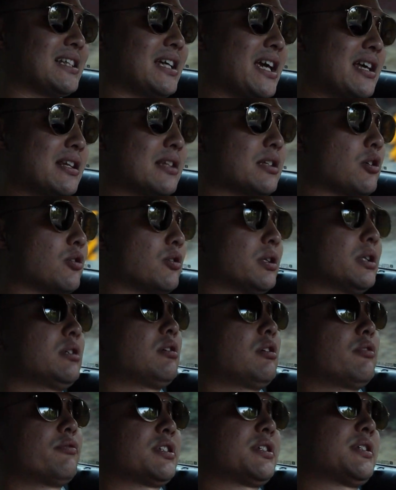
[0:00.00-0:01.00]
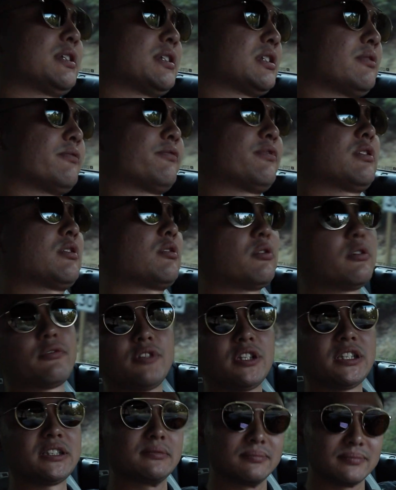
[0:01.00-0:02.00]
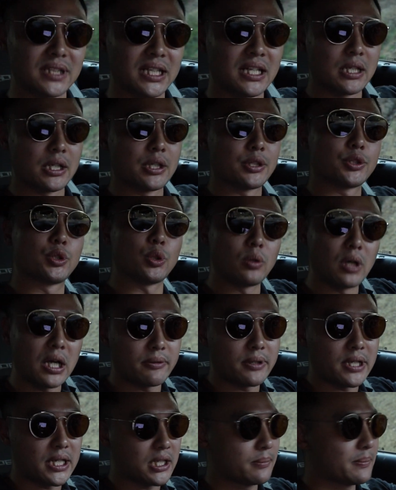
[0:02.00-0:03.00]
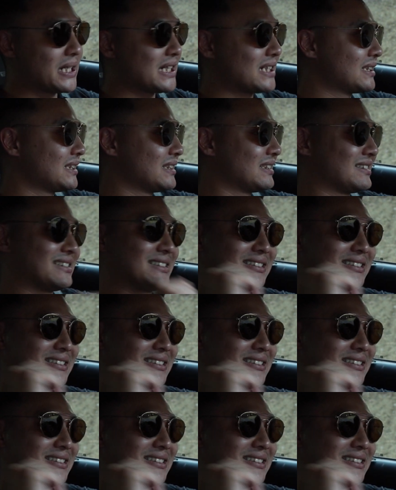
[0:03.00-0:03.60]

and the coilover system for the Corvette. Do I recommend it?